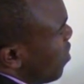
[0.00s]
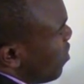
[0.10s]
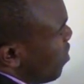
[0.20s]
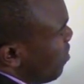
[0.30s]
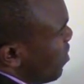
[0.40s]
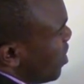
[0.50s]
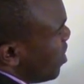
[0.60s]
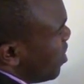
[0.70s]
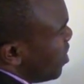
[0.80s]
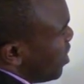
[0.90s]
all over
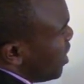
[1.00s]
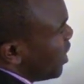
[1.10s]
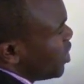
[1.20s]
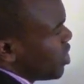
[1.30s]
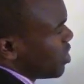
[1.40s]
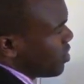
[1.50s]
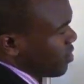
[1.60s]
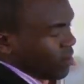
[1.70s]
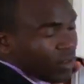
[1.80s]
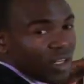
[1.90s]
h,
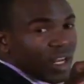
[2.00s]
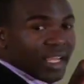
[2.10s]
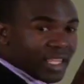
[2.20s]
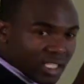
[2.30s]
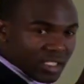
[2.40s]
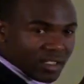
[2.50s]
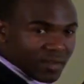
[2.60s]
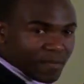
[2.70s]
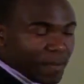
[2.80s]
like this.